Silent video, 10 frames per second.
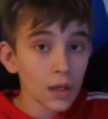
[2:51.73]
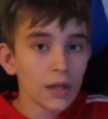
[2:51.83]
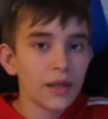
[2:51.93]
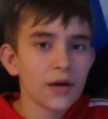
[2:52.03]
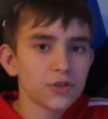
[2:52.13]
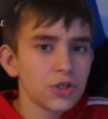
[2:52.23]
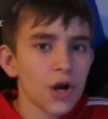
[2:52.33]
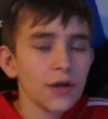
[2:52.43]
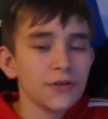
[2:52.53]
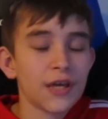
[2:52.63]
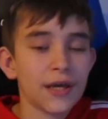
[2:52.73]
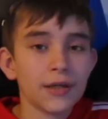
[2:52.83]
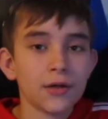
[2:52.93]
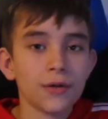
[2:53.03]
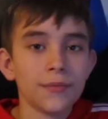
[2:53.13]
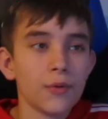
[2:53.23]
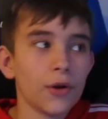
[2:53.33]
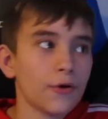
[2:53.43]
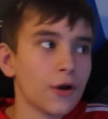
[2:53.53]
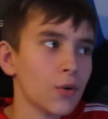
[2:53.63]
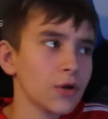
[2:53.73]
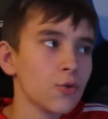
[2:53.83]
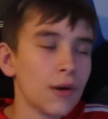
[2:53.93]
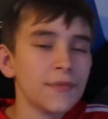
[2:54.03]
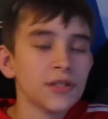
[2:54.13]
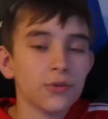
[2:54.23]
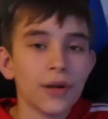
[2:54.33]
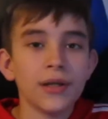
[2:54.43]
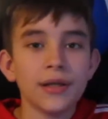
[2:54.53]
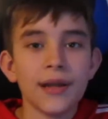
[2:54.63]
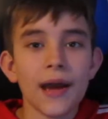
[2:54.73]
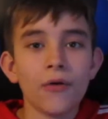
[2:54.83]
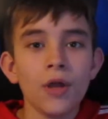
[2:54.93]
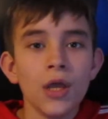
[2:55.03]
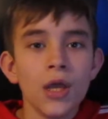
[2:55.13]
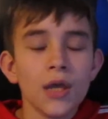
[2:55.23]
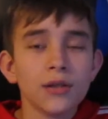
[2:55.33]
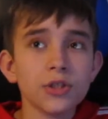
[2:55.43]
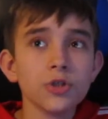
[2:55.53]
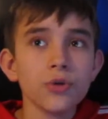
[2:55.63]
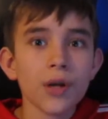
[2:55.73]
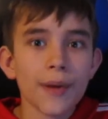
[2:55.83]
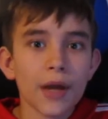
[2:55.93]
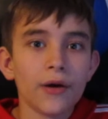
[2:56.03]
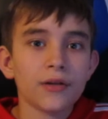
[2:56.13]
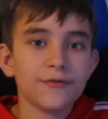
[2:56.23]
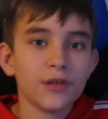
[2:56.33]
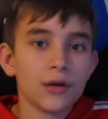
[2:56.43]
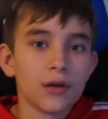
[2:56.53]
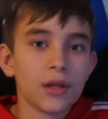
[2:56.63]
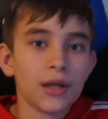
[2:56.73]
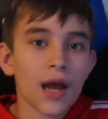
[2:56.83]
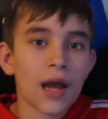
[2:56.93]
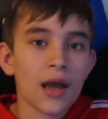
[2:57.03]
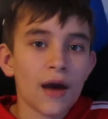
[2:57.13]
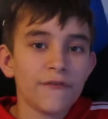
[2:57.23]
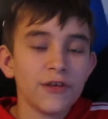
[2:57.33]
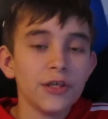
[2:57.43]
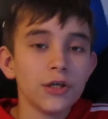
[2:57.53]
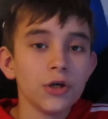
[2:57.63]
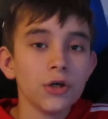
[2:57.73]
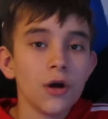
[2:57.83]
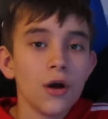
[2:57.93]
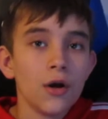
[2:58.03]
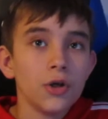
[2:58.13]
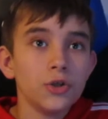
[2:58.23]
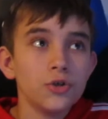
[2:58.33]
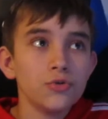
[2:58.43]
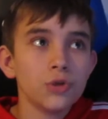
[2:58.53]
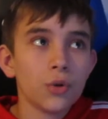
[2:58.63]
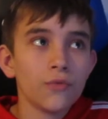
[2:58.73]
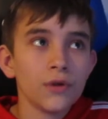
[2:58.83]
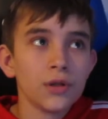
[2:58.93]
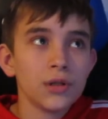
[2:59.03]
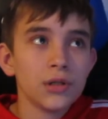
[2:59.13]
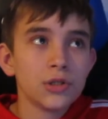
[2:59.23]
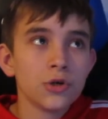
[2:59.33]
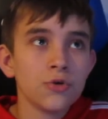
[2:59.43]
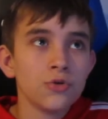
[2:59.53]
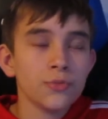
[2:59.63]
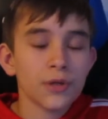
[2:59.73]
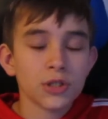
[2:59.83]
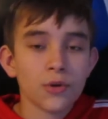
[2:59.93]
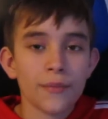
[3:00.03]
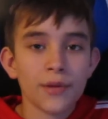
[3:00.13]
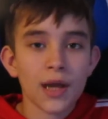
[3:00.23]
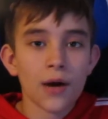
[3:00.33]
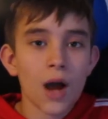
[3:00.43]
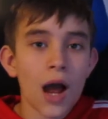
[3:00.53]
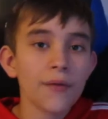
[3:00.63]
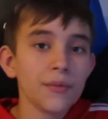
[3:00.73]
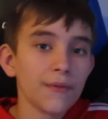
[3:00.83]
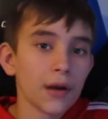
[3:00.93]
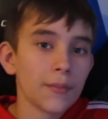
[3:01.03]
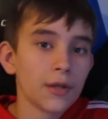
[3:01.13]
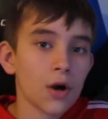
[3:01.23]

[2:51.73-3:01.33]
now, so you got your tank. You're gonna be wondering, what equipment do I need? Now, unless you're doing a bioactive tank like I have here, you don't really need too much equipment. Now, I would recommend,